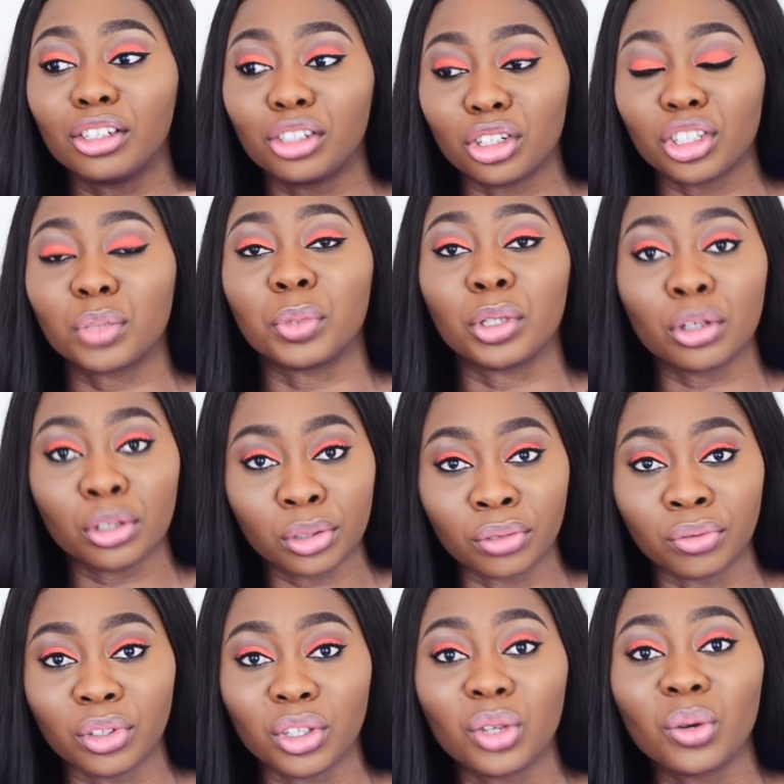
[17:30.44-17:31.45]
just because
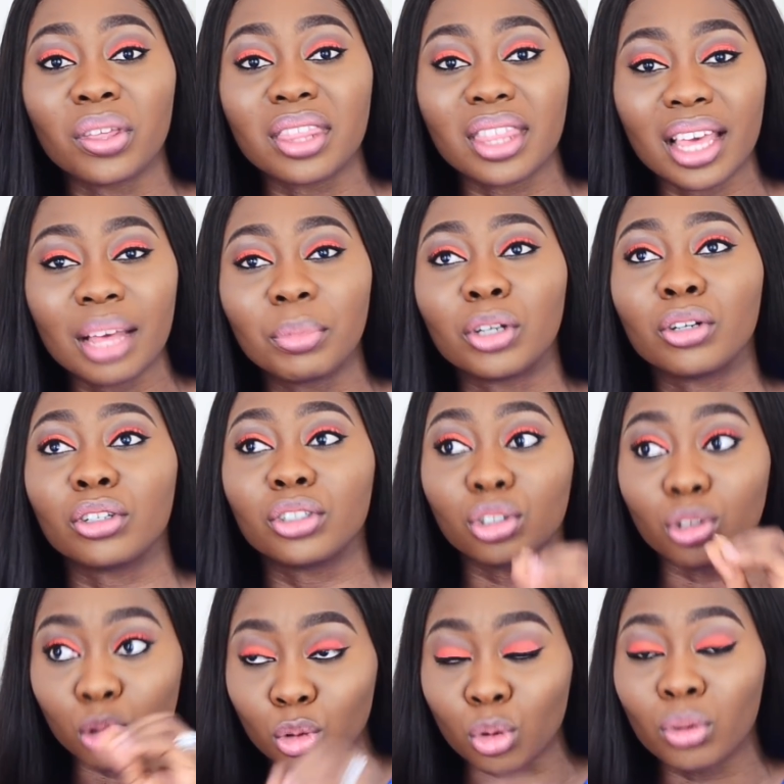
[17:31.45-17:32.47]
of you. You're there because
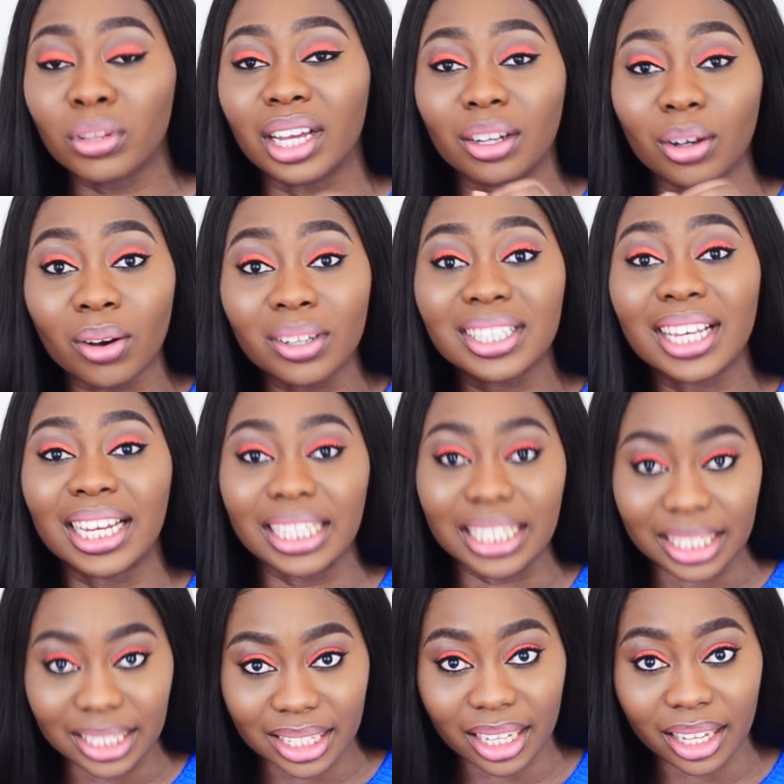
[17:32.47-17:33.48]
you know that God's
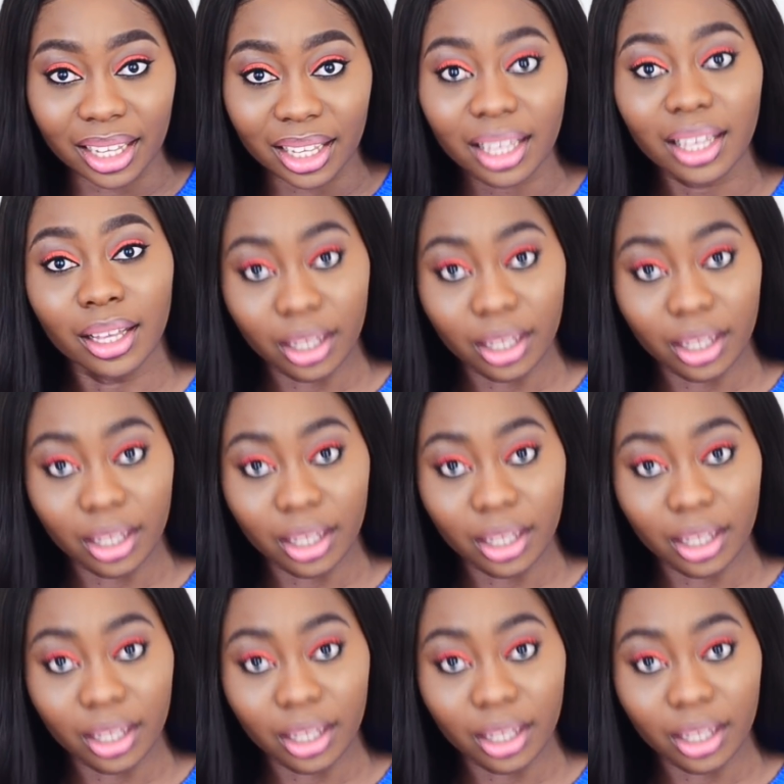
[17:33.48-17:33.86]
hand is there.